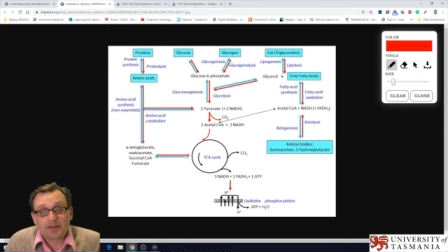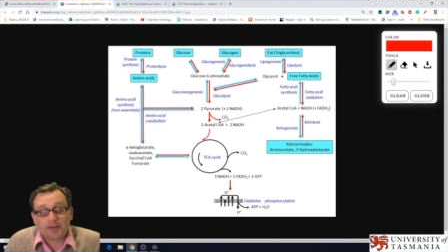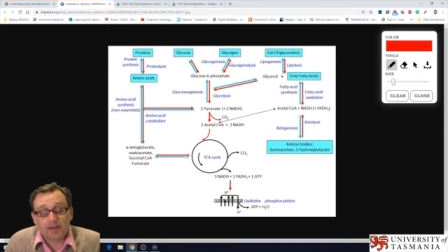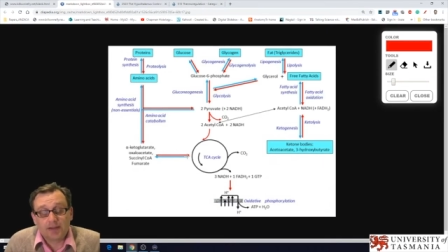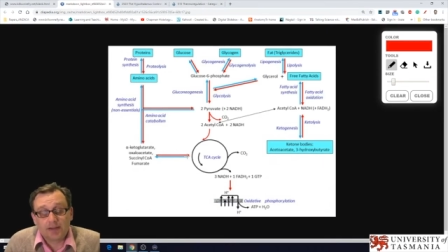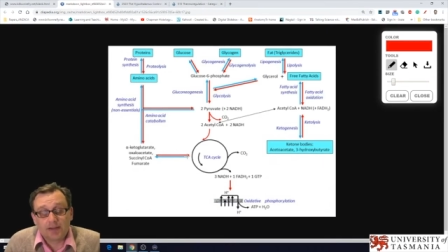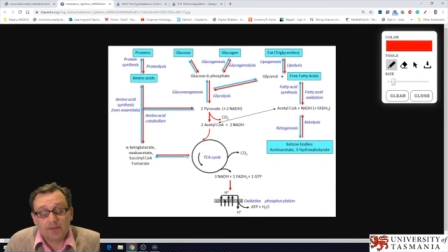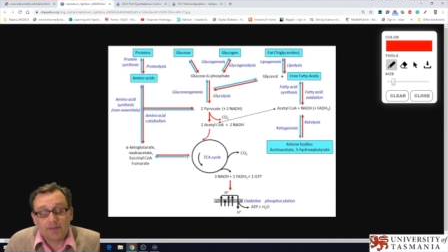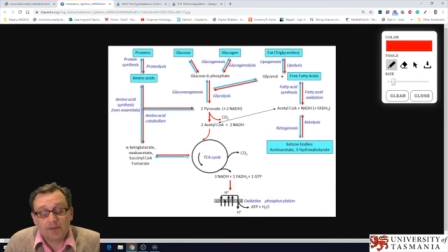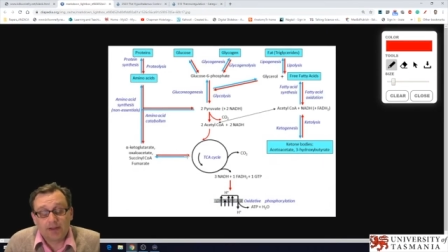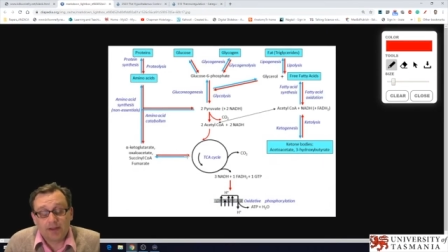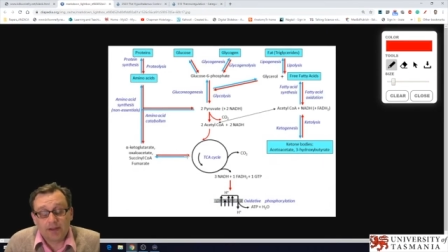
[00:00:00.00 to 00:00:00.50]
and
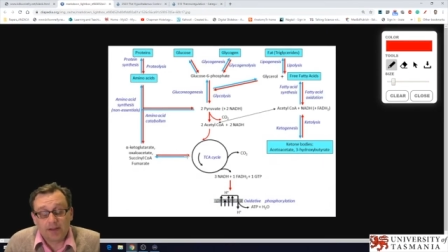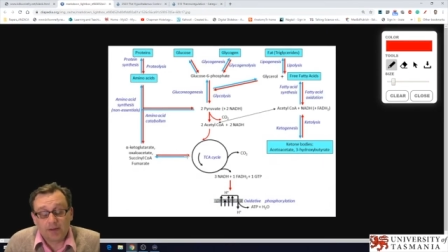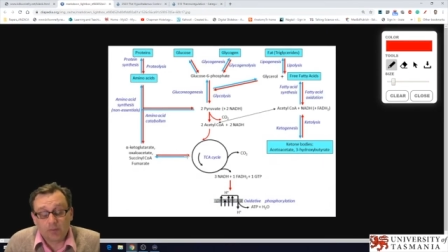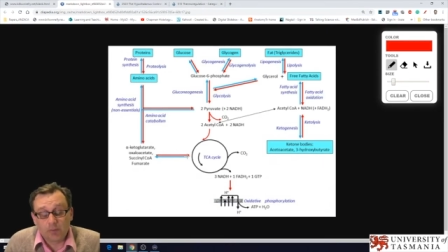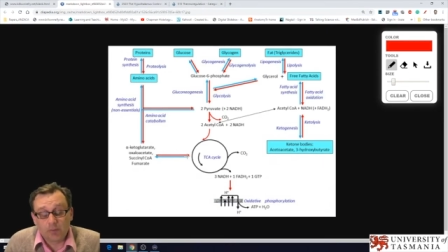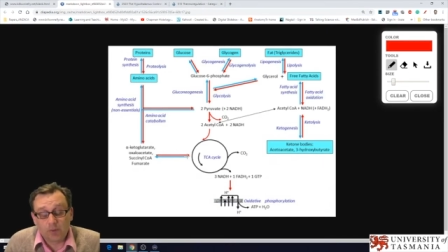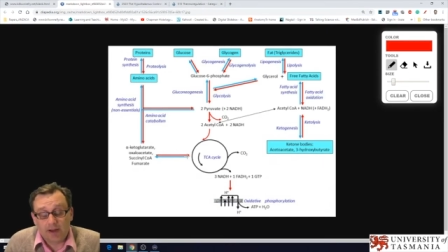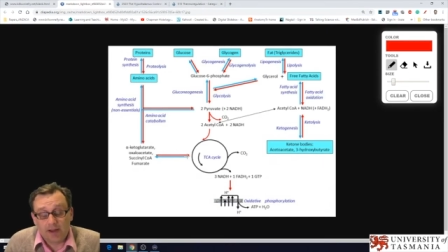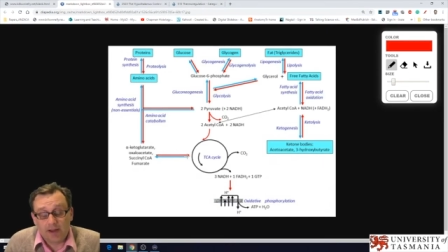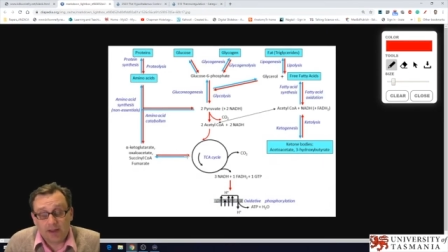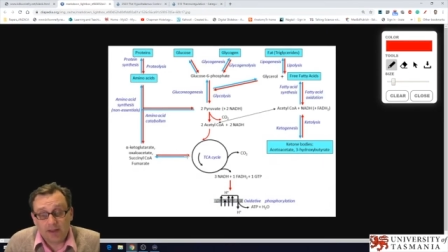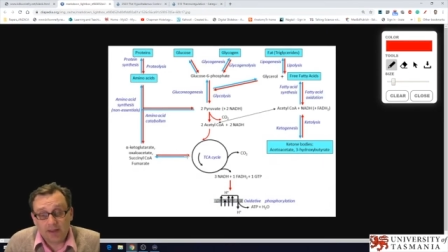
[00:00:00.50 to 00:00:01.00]
it's actually a
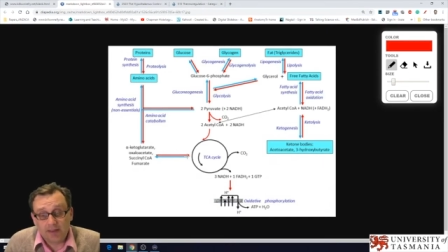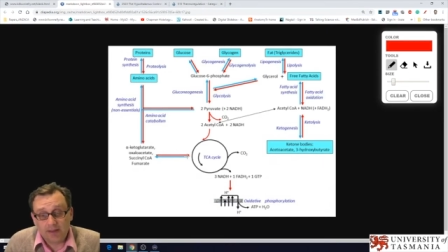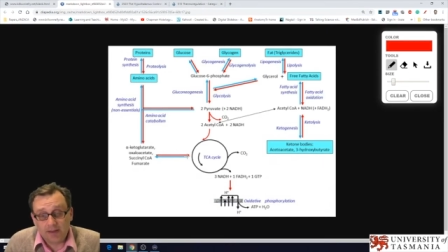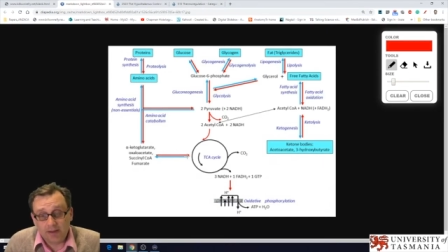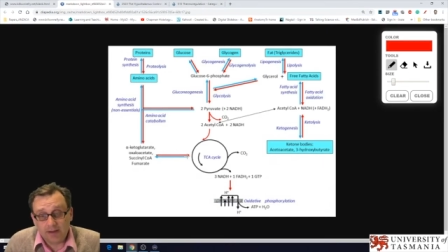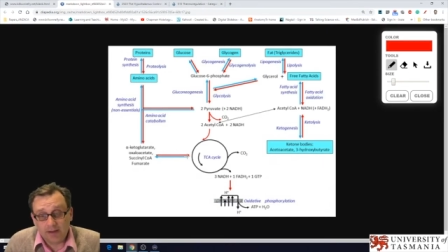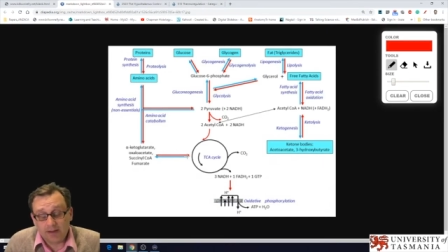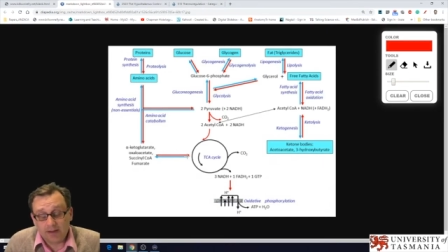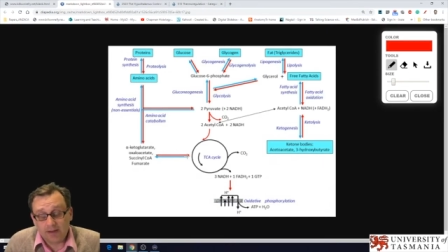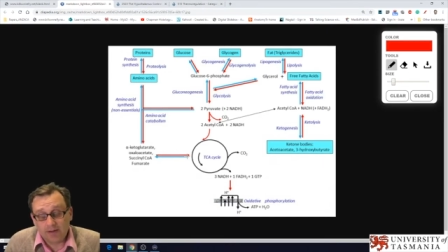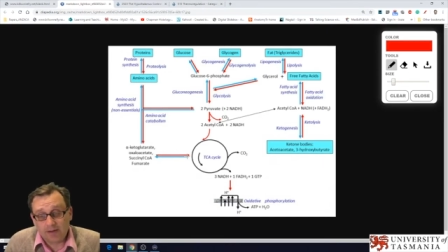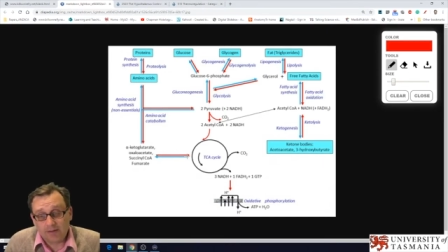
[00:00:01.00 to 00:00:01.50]
fairly
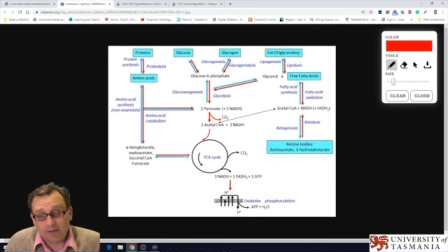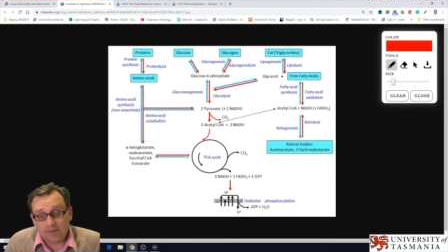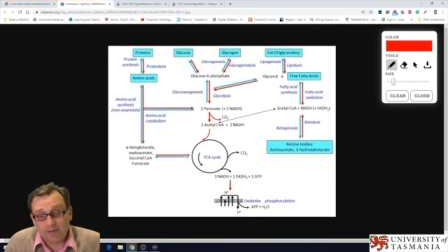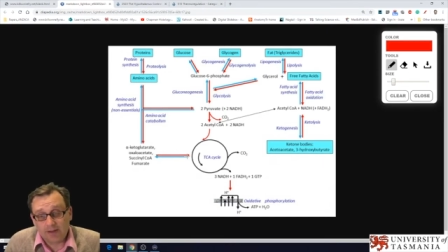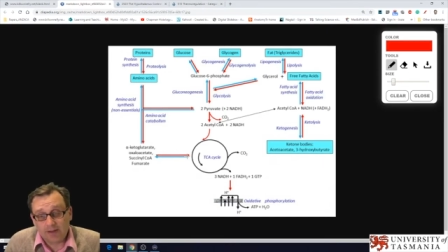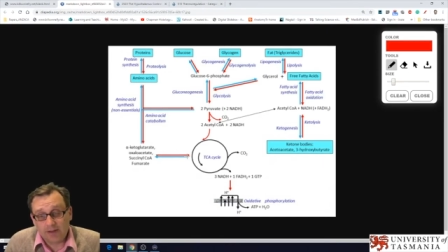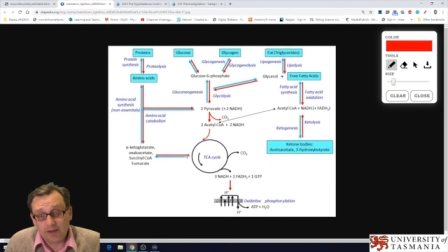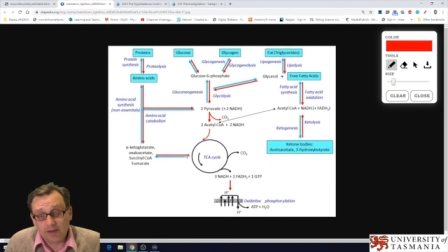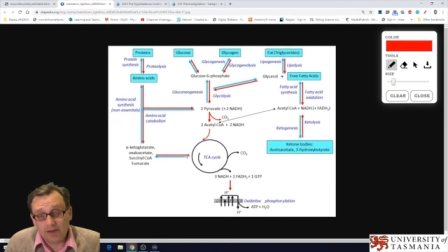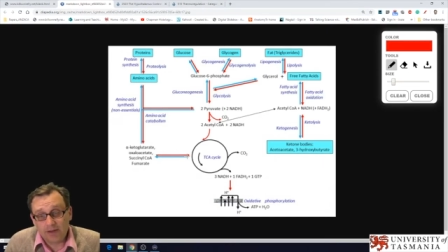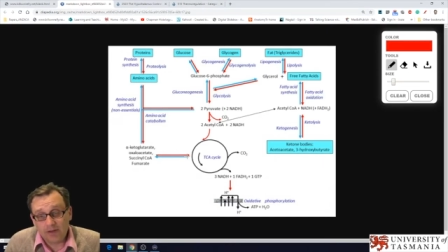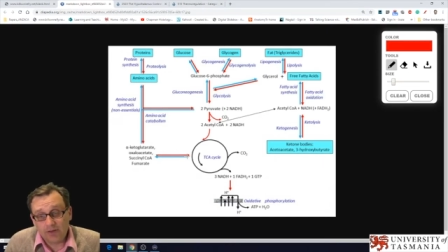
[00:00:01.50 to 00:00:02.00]
rare thing
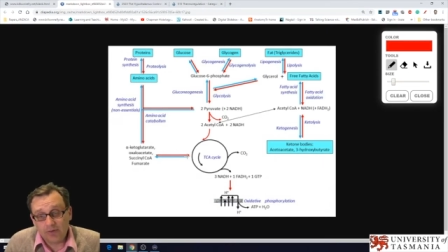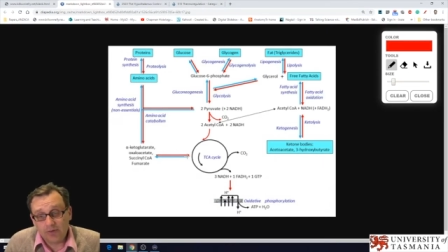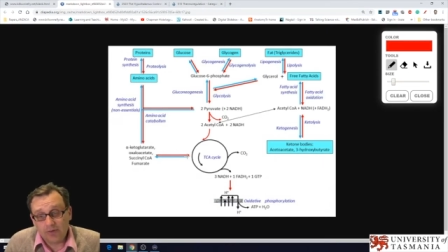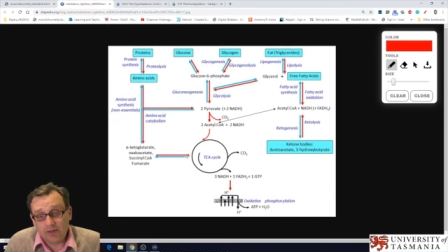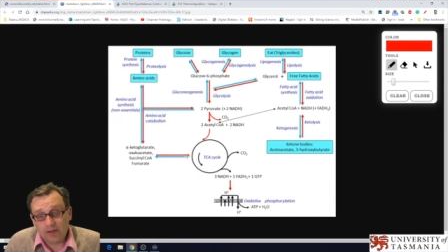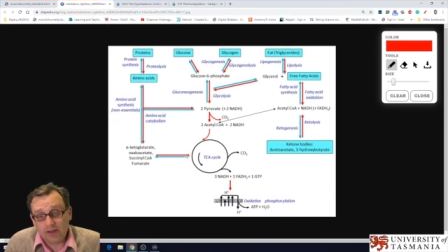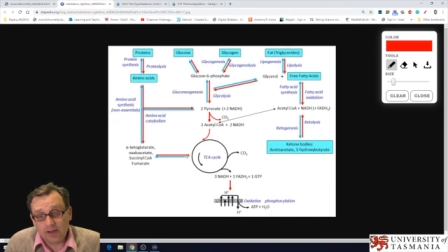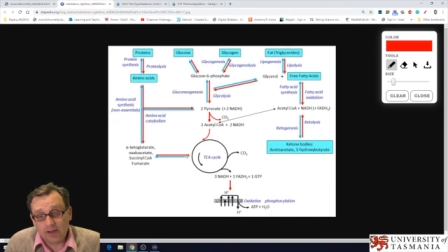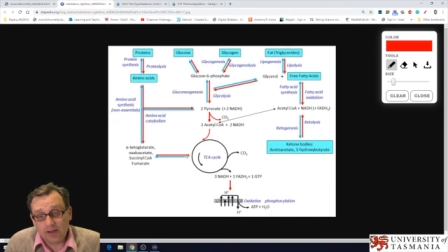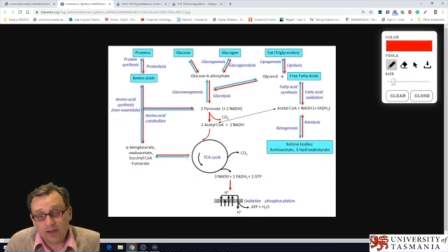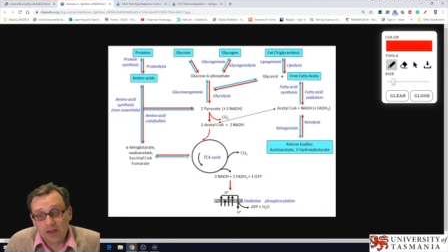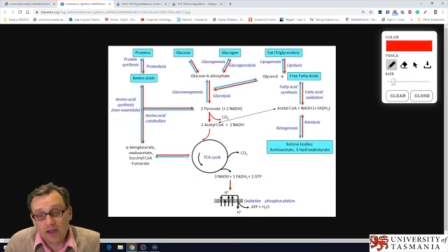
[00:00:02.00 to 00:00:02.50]
and it's a fairly
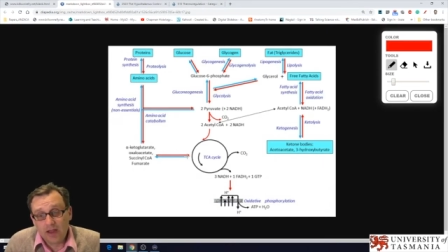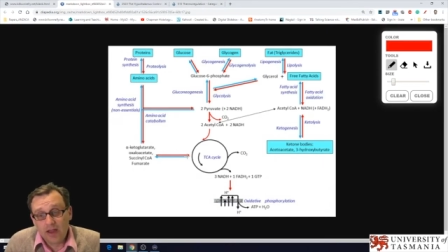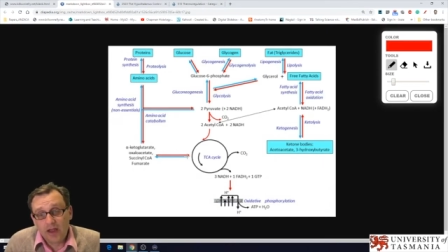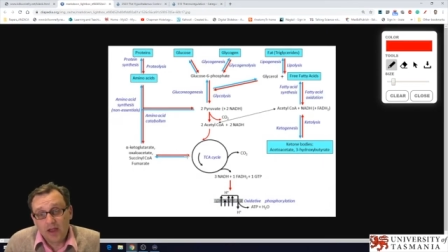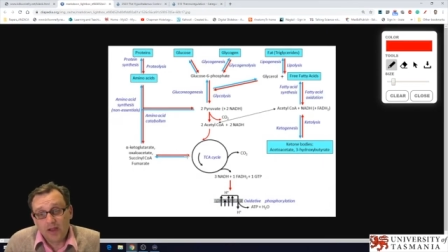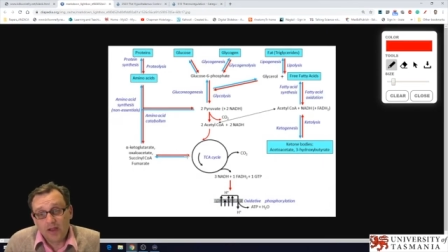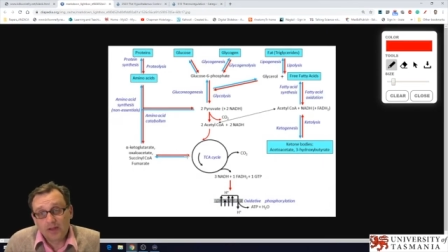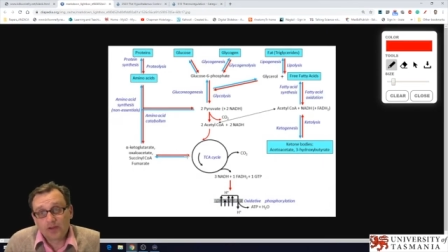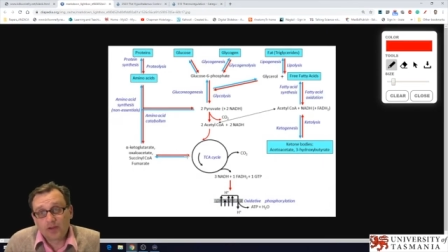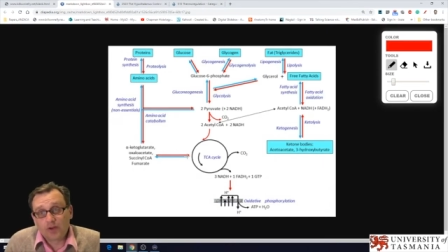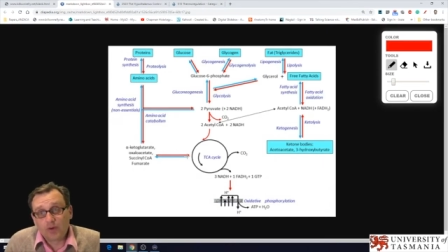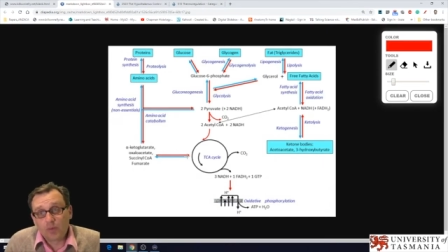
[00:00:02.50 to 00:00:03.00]
new
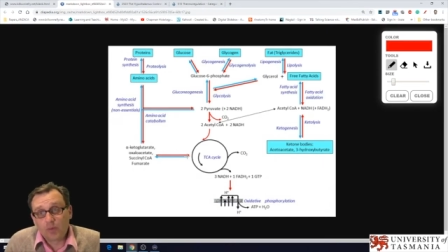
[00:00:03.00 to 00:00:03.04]
thing.